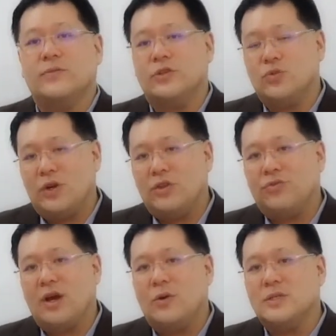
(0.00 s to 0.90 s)
for
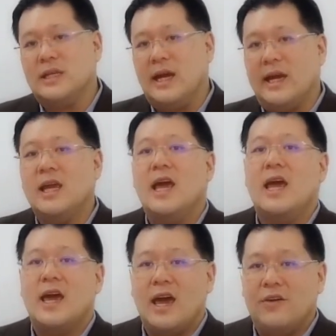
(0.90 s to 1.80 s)
23 hours a day,
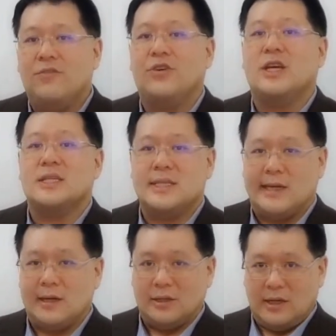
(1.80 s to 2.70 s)
every
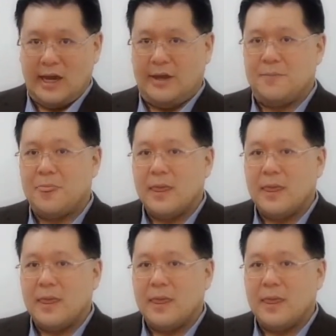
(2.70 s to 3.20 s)
single day.